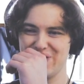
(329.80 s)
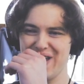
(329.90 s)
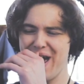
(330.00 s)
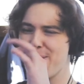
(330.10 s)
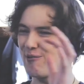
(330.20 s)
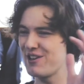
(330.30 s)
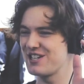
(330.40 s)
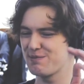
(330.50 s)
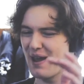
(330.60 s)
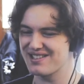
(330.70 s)
that
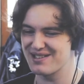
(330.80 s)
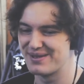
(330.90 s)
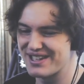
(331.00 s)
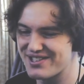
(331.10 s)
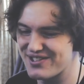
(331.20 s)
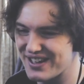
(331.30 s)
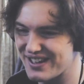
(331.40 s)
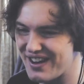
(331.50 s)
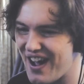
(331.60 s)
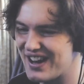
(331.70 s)
brings back some District
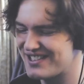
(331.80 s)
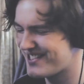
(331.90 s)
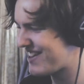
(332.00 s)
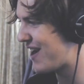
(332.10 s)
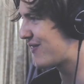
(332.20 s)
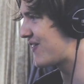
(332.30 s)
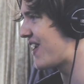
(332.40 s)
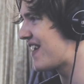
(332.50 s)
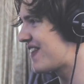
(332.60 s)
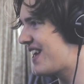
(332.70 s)
nine stuff
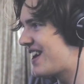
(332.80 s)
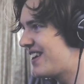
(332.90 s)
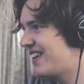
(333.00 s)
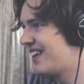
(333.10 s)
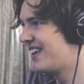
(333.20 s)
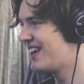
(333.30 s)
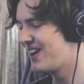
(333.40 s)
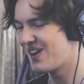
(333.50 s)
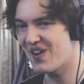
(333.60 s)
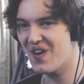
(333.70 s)
right there.
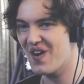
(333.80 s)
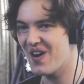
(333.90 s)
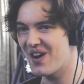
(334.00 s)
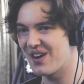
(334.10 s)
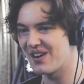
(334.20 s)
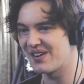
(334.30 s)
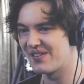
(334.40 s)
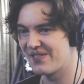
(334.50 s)
Oh,